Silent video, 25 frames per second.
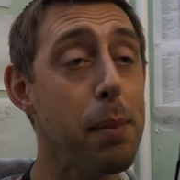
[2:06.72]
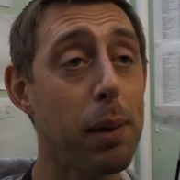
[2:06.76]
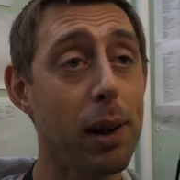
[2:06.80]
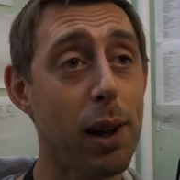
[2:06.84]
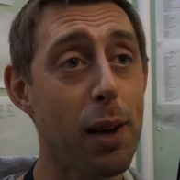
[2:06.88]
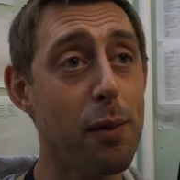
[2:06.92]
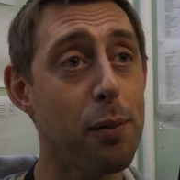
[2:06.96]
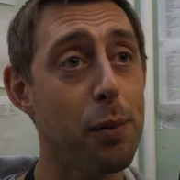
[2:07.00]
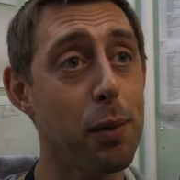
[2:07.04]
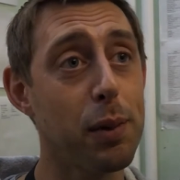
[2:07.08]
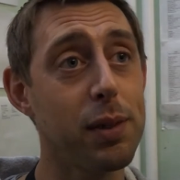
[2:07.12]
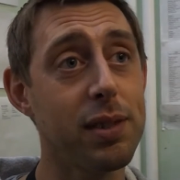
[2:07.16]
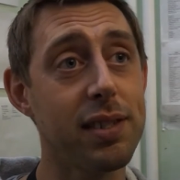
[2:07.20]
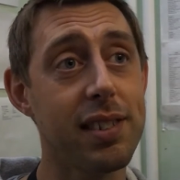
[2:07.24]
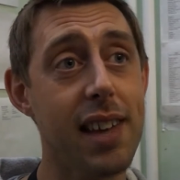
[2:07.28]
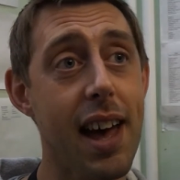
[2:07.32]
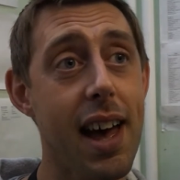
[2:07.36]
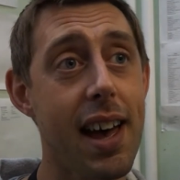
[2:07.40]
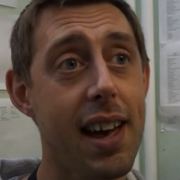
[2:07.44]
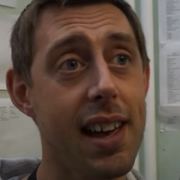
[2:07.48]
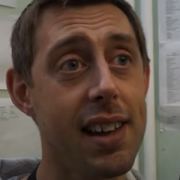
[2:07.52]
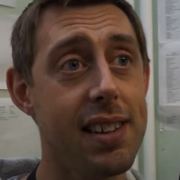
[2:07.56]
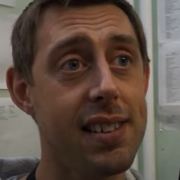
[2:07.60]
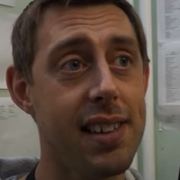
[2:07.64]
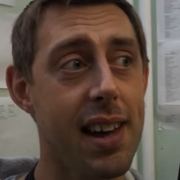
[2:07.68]
Love was
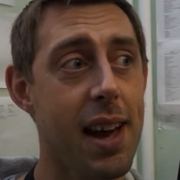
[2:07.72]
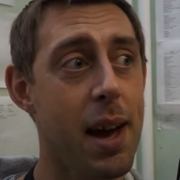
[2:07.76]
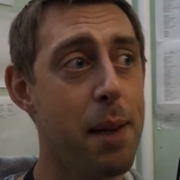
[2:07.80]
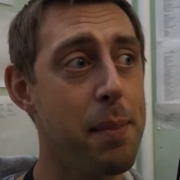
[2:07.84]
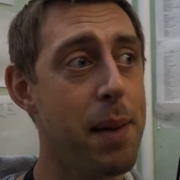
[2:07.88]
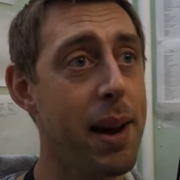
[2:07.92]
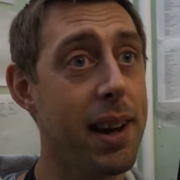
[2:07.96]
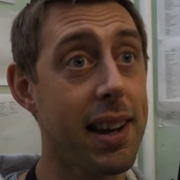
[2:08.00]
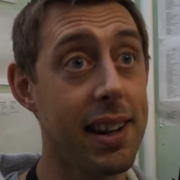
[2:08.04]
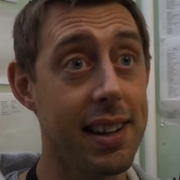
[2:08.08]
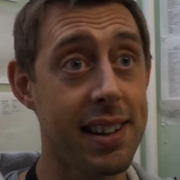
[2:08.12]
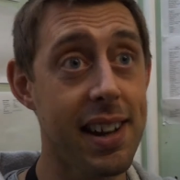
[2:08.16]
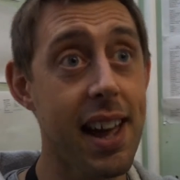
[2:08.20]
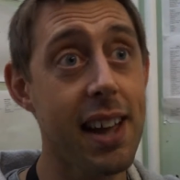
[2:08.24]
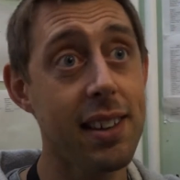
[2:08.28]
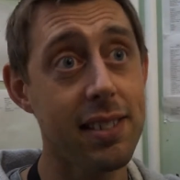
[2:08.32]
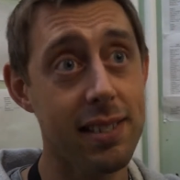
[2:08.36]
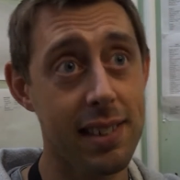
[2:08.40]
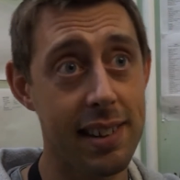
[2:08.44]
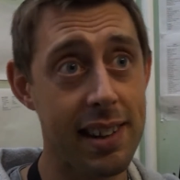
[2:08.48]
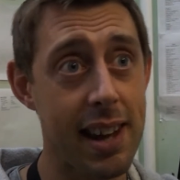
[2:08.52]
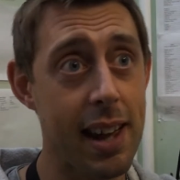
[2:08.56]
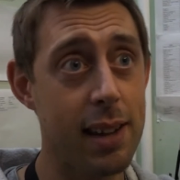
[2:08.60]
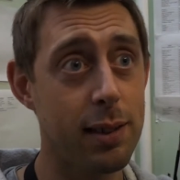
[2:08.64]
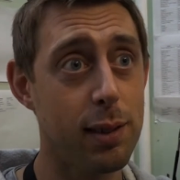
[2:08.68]
started back in
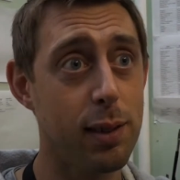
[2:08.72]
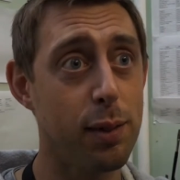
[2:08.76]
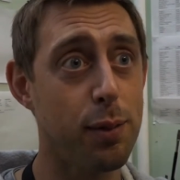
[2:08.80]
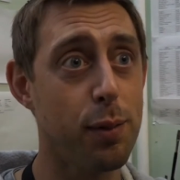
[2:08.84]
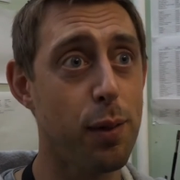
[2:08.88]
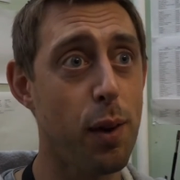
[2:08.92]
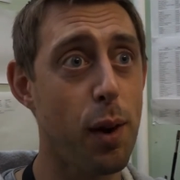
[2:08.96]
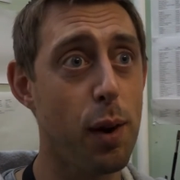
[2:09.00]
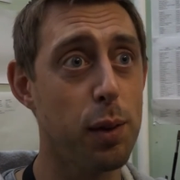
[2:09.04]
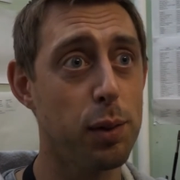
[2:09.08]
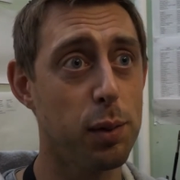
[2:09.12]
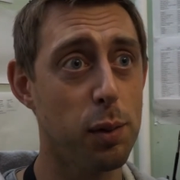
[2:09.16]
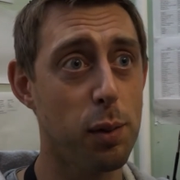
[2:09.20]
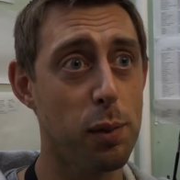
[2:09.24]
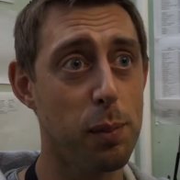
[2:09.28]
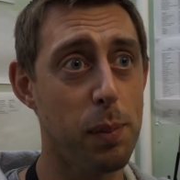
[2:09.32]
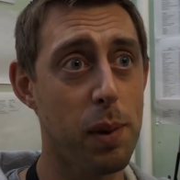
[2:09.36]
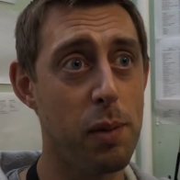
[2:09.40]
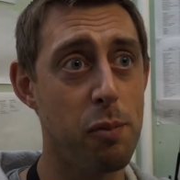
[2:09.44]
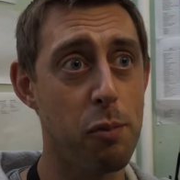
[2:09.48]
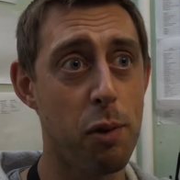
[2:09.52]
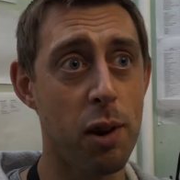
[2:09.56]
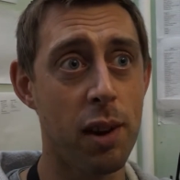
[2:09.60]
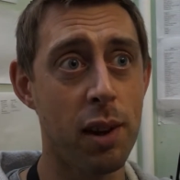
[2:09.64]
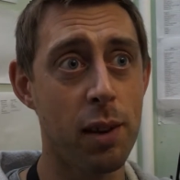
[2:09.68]
1994, so we've
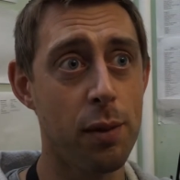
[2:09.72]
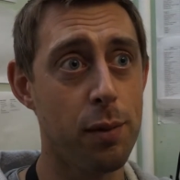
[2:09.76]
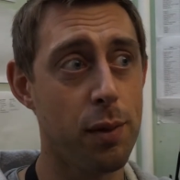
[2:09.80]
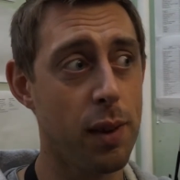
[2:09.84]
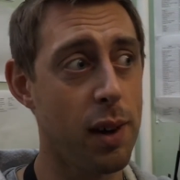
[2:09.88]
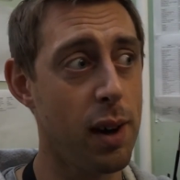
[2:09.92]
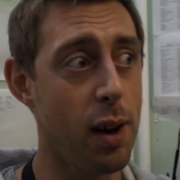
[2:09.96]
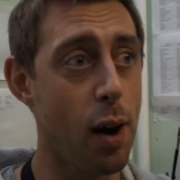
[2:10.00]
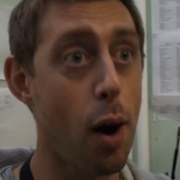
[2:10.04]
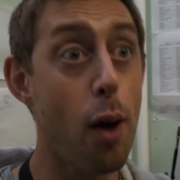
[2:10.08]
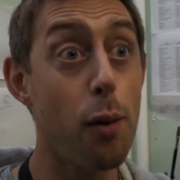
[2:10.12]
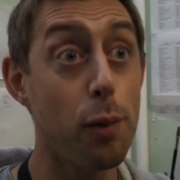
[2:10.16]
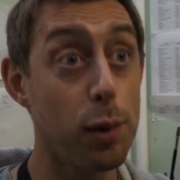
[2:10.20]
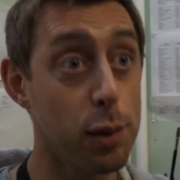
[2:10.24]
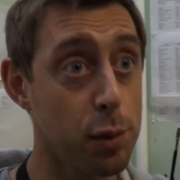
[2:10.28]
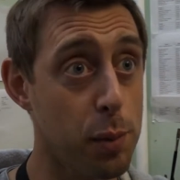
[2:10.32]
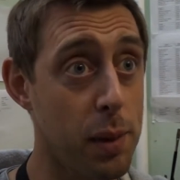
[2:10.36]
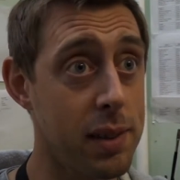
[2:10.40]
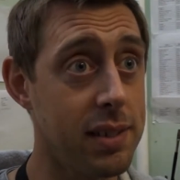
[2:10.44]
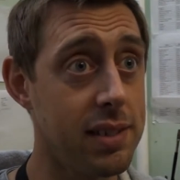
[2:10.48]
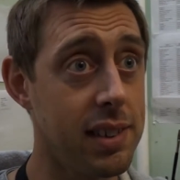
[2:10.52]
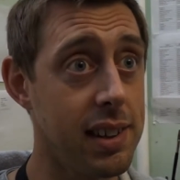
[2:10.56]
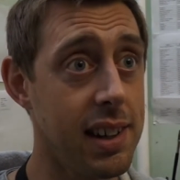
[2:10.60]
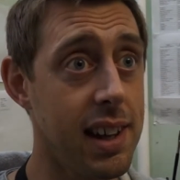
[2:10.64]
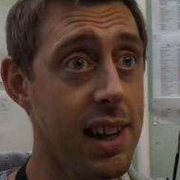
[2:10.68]
been running for over
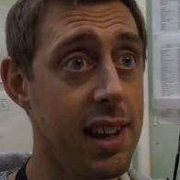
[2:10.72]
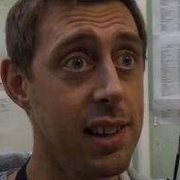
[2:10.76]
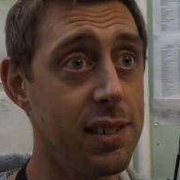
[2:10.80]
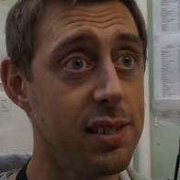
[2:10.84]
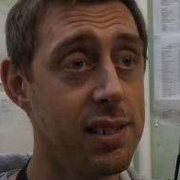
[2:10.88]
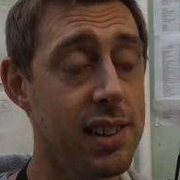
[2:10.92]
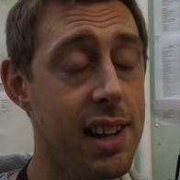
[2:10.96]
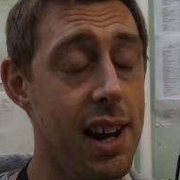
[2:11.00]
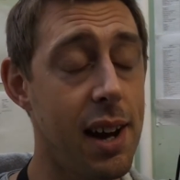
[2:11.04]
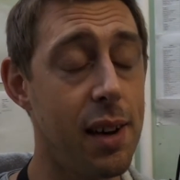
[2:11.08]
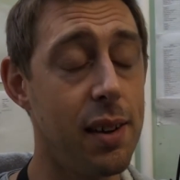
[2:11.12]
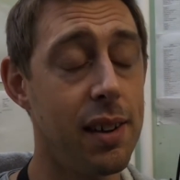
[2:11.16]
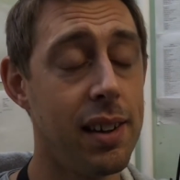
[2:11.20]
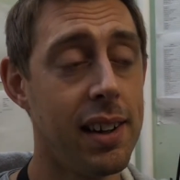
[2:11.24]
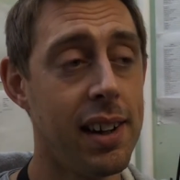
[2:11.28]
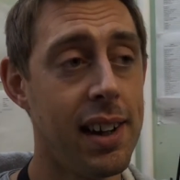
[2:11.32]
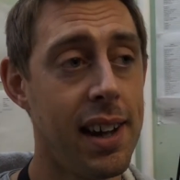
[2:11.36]
20 years now.